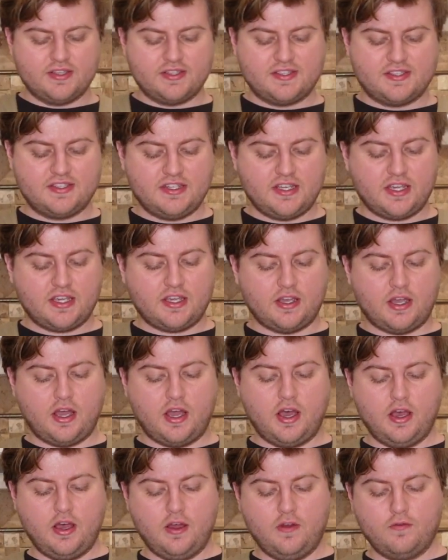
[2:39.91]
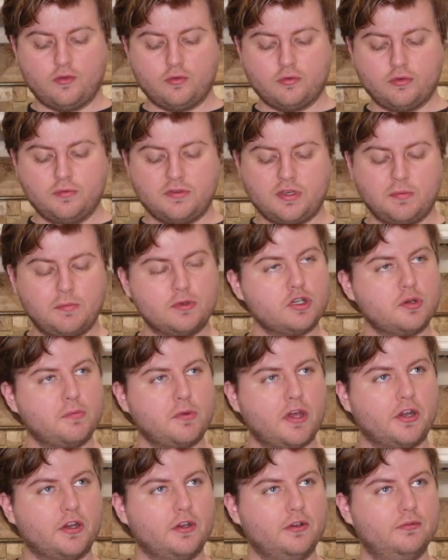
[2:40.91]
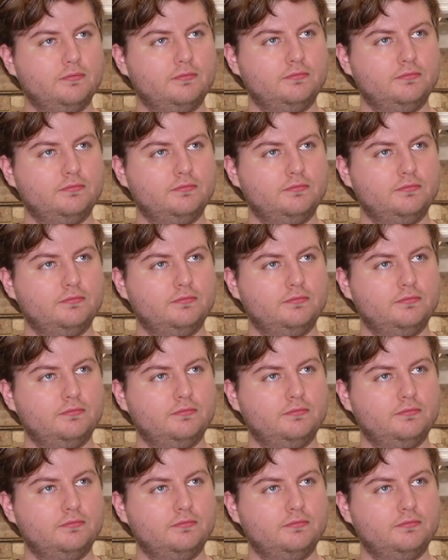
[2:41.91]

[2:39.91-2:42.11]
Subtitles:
stick of room temperature butter.